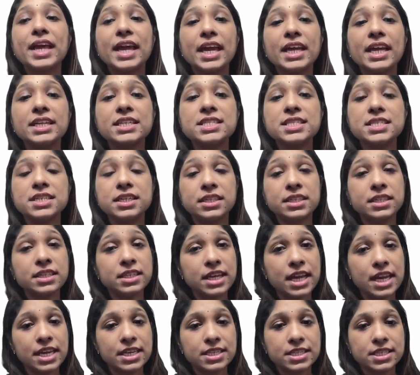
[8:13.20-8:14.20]
in certain
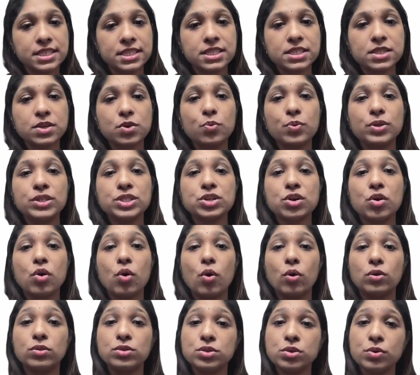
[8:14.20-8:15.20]
cases, which
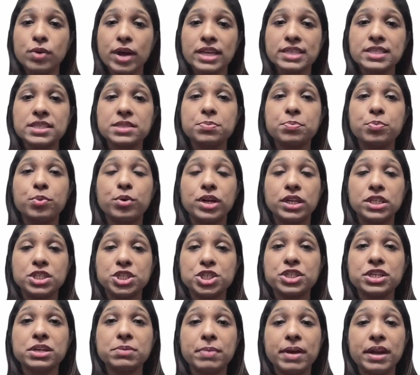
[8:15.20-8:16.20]
also has the
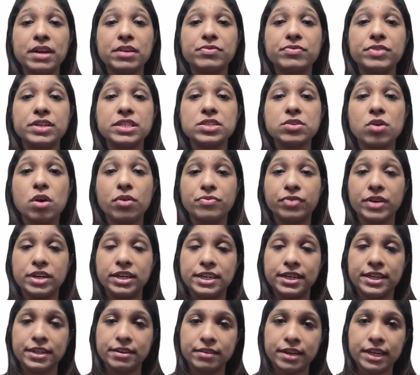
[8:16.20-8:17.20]
potential benefits of a
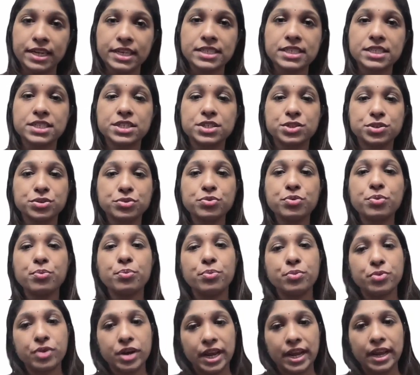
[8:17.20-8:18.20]

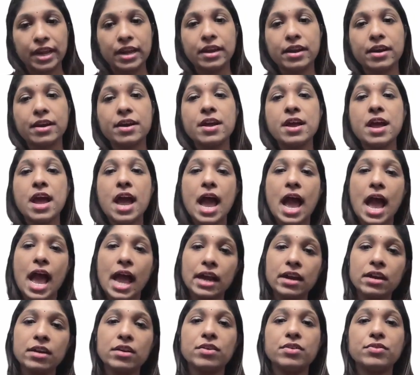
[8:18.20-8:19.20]
direct-to-break
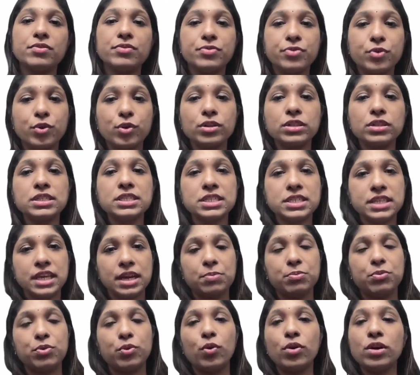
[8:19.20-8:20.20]
and full
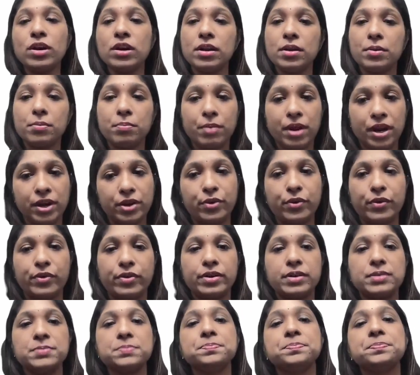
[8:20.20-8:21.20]
steamroll
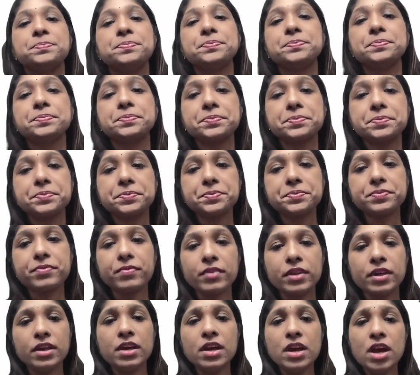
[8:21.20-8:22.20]
manoeuvre.
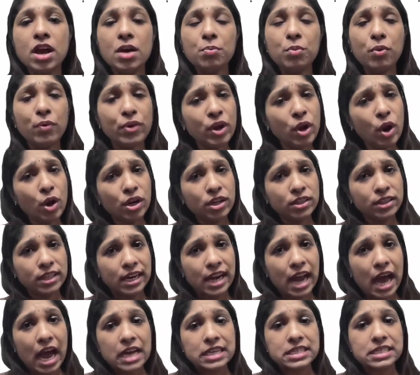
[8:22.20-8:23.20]
Moving on to the
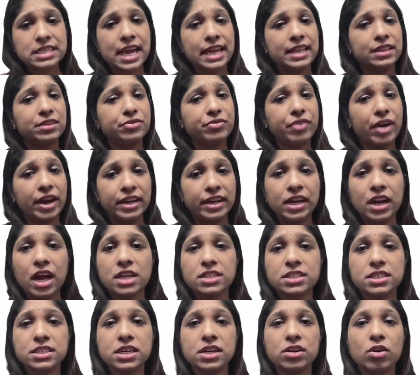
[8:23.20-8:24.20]
last and the final
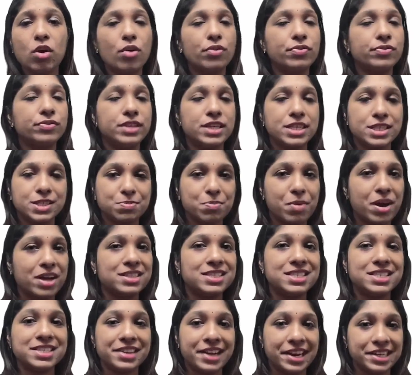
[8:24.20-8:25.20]
article of this
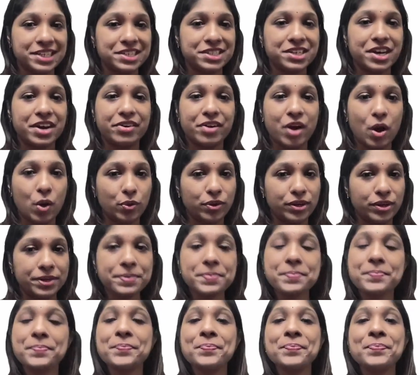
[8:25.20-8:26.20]
month's Retina
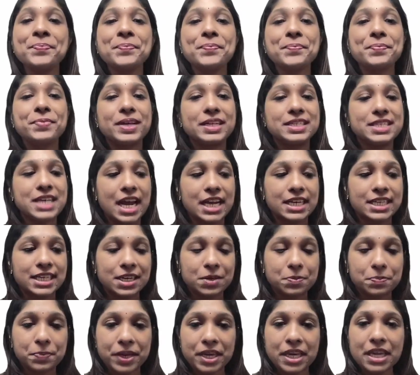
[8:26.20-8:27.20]
Roundup, the
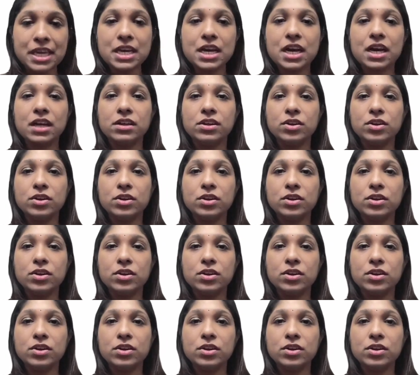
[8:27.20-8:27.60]
title being A